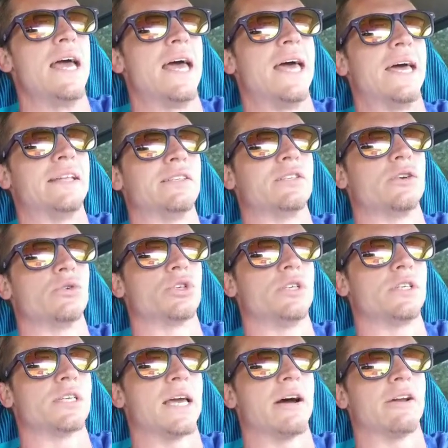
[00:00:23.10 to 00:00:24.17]
And so
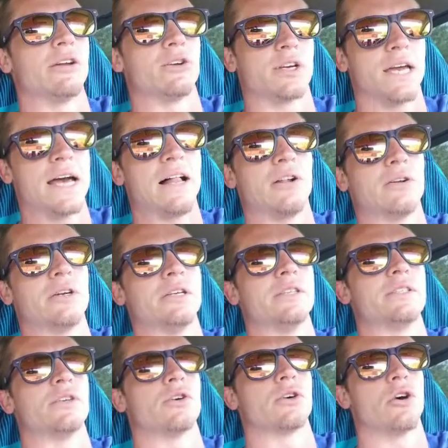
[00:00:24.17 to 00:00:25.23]
she's counting her
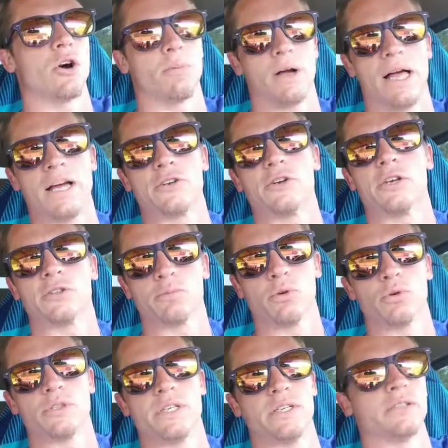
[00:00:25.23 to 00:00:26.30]
calories and her carbohydrates,
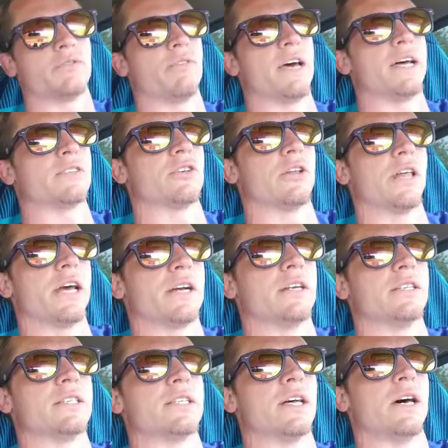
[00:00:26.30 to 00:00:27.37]
proteins, fats, all that
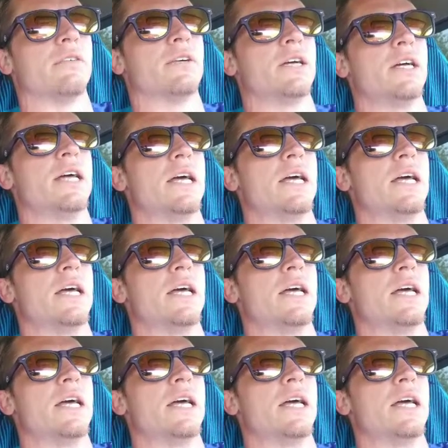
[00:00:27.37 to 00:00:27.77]
good stuff.